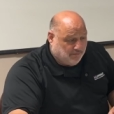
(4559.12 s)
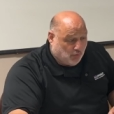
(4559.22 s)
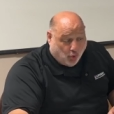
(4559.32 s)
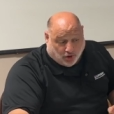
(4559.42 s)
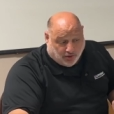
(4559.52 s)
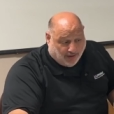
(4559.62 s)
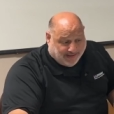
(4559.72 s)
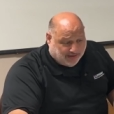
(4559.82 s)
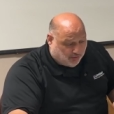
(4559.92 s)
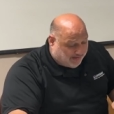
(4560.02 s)
Or you
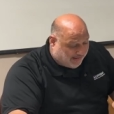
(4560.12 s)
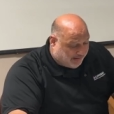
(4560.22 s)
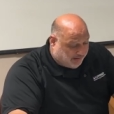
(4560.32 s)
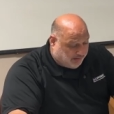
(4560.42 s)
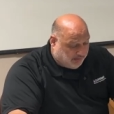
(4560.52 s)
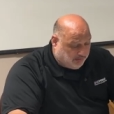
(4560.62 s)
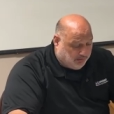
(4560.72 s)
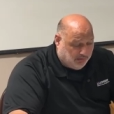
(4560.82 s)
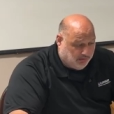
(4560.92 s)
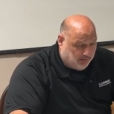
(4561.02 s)
like it or not? I
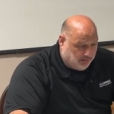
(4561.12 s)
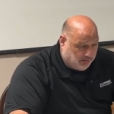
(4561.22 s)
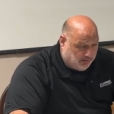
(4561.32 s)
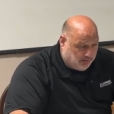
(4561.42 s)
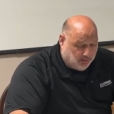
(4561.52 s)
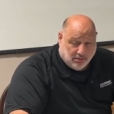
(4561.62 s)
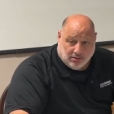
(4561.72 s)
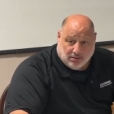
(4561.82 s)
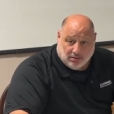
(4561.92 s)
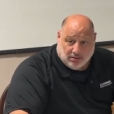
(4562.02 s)
do. I, I always
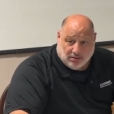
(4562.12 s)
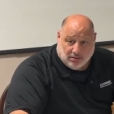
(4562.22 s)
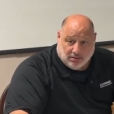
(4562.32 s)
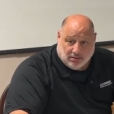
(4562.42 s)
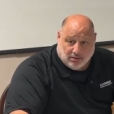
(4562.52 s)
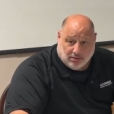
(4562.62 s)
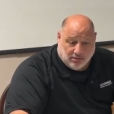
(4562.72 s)
add a lot of structure. I love